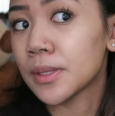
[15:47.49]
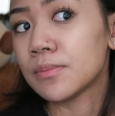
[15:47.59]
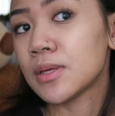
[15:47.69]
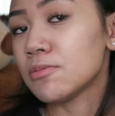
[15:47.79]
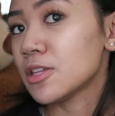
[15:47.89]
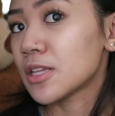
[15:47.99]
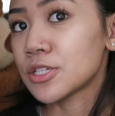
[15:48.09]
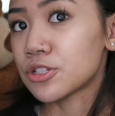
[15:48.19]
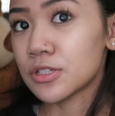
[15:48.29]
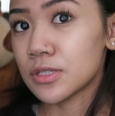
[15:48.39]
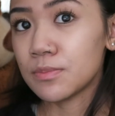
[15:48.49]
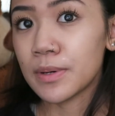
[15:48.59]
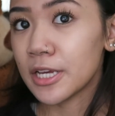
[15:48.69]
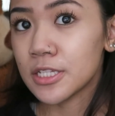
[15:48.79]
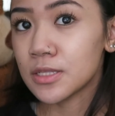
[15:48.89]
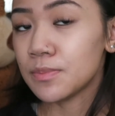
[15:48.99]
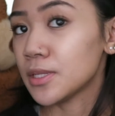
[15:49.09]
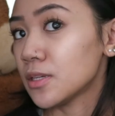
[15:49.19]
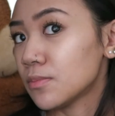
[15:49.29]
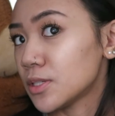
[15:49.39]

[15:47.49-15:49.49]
And maybe that's just a biased opinion,